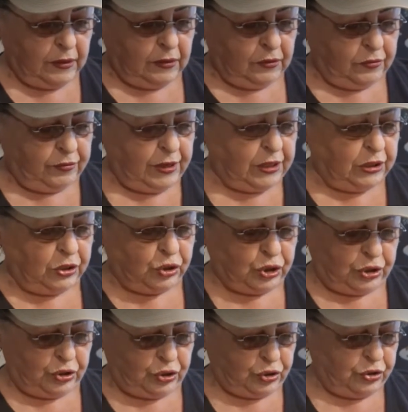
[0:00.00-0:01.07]
grated
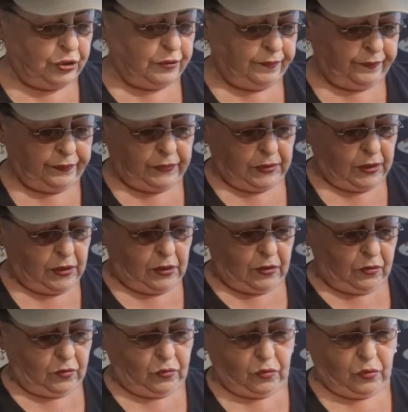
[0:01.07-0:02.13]
ginger.
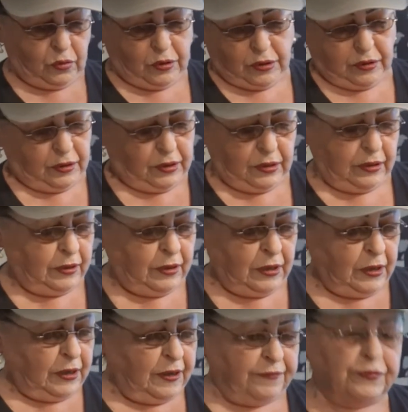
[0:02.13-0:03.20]
Or
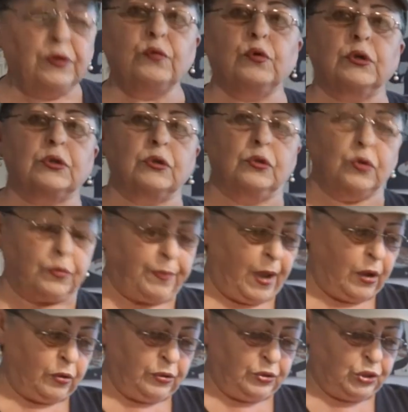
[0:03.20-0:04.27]
if you want to look
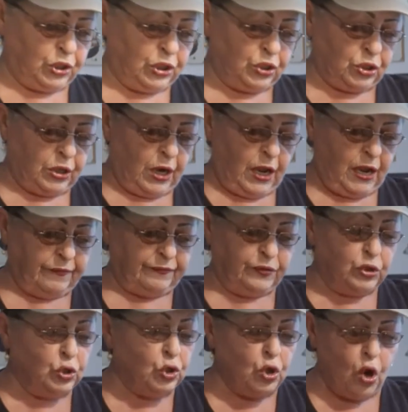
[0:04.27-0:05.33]
powdered ginger, I have
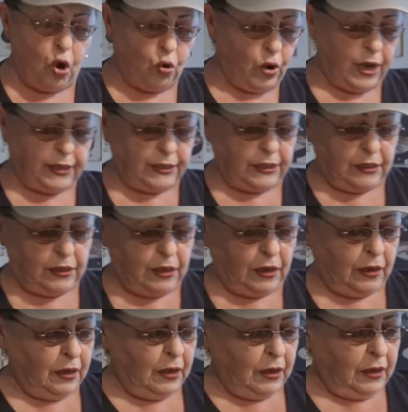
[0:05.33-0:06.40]
no idea
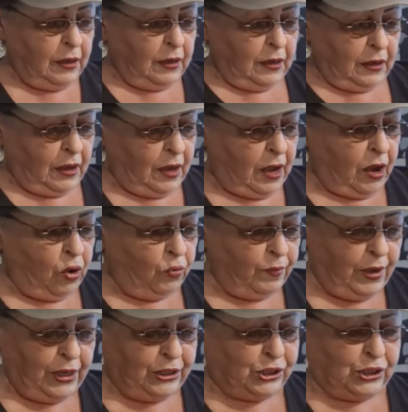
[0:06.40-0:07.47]
how
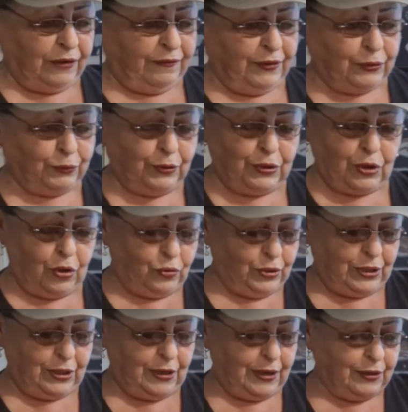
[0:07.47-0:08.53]
much of it will go
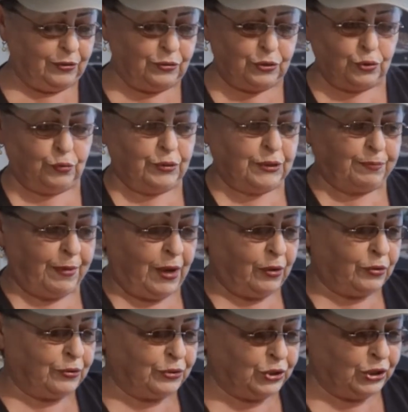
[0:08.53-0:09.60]
here. I don't do with
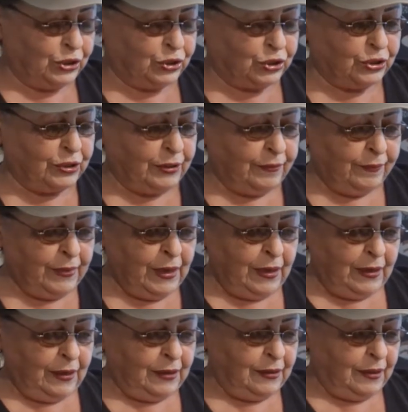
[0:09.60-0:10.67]
powdered ginger
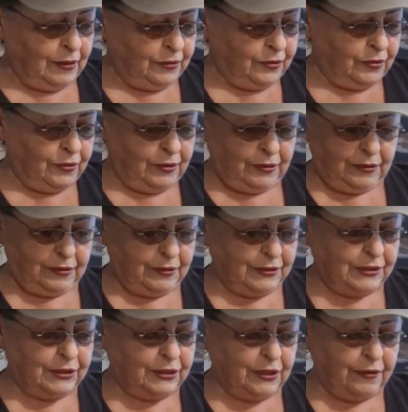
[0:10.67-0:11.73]
and other
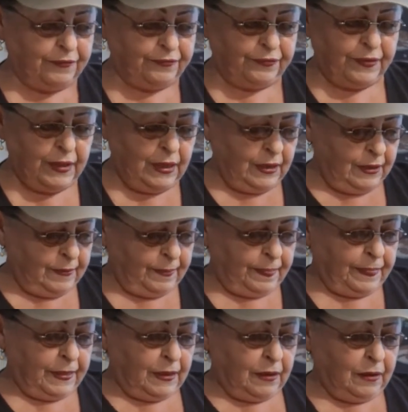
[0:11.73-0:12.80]
stuff.
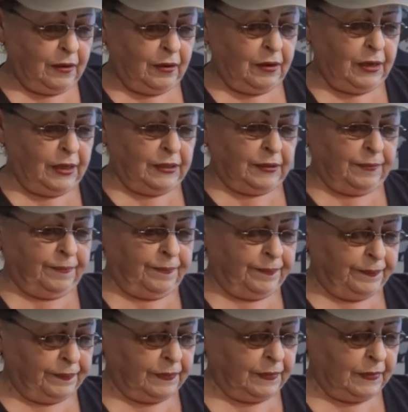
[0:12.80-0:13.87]
Alright,
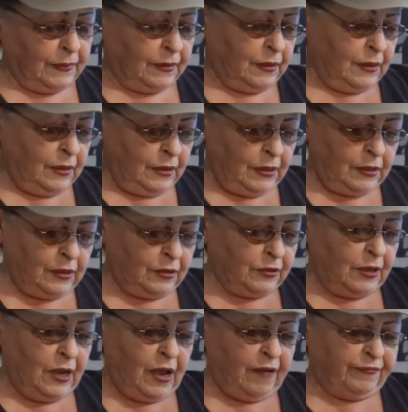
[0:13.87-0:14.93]

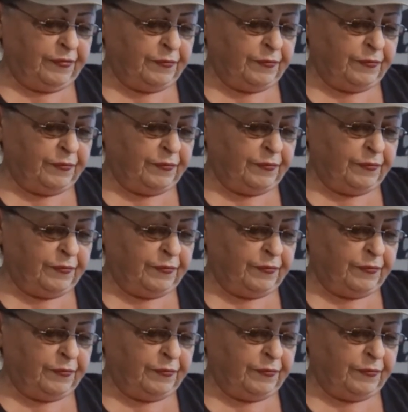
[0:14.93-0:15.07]
another half a